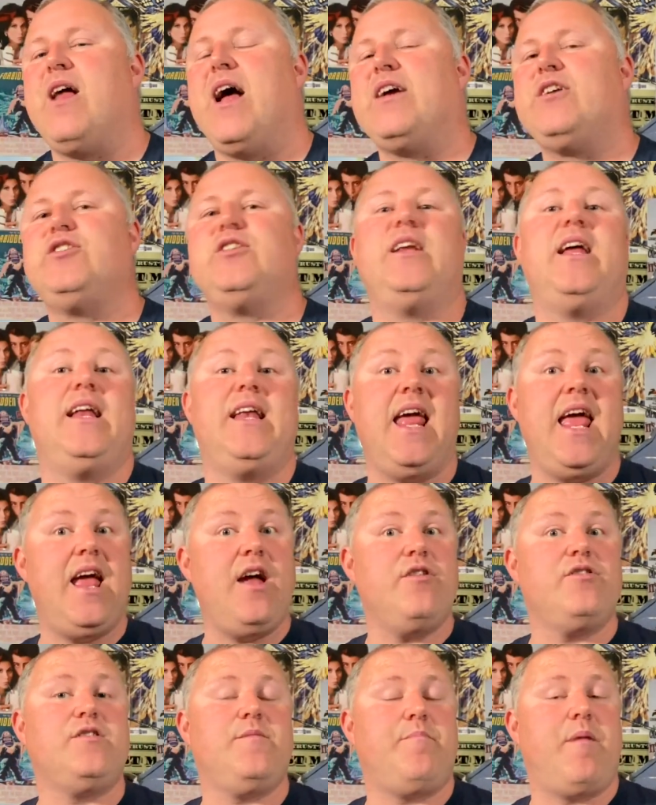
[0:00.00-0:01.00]
actually, and
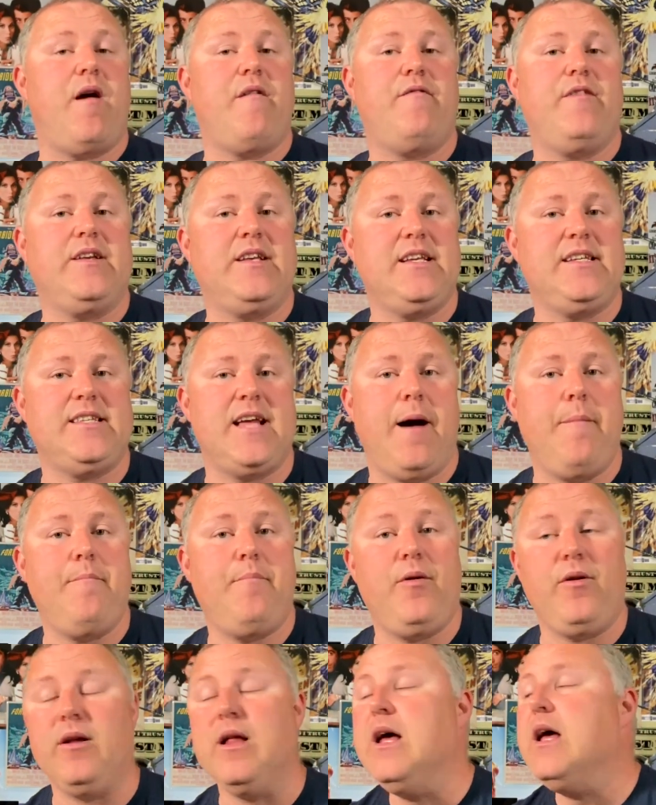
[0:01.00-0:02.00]
here's a perfect
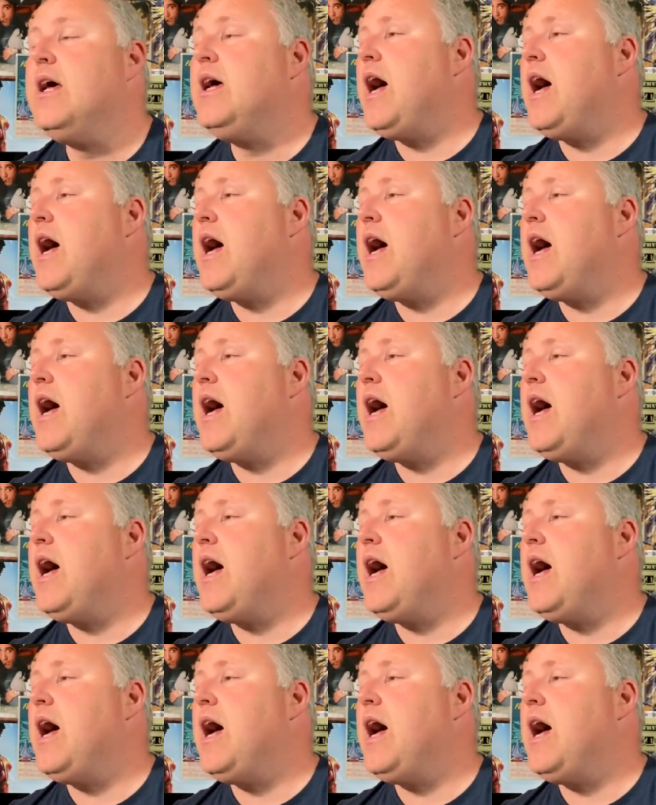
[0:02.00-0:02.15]
example.